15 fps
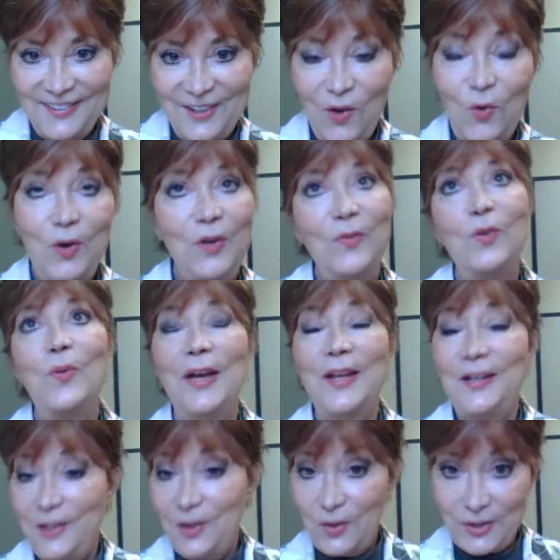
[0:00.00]
Or if you had
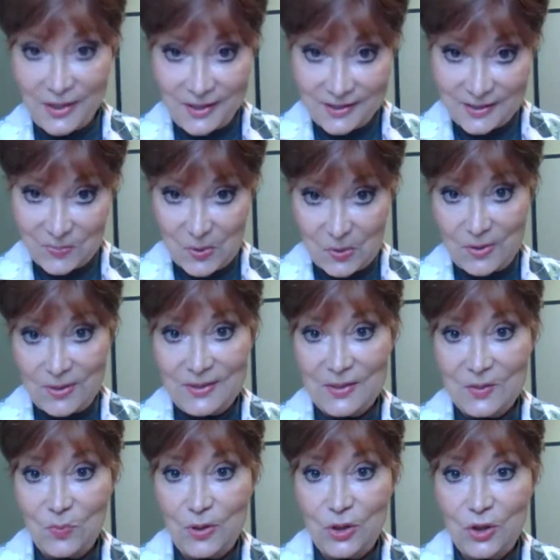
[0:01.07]
a near-death
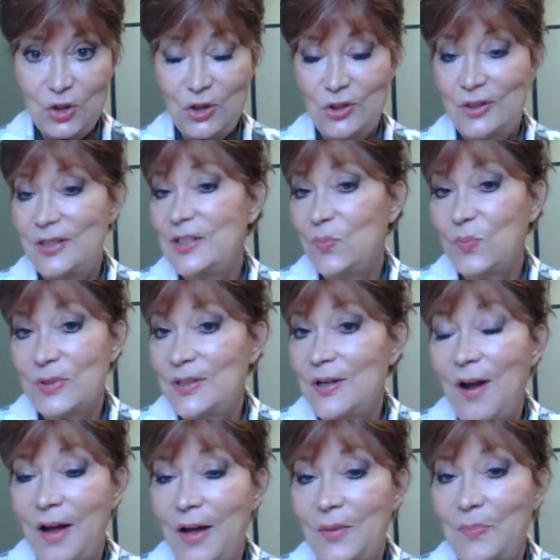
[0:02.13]
experience, which this was
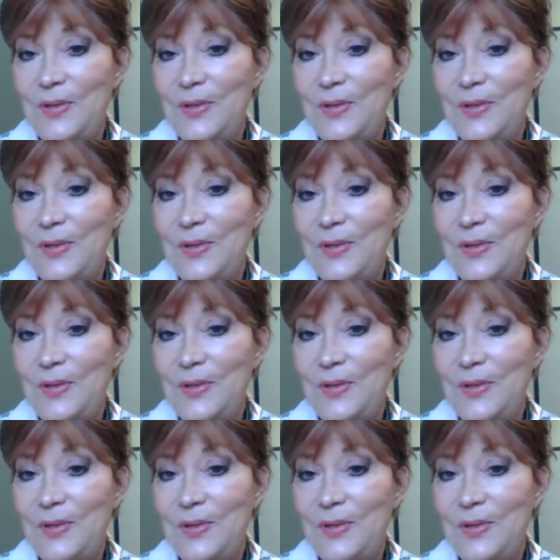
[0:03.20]
not,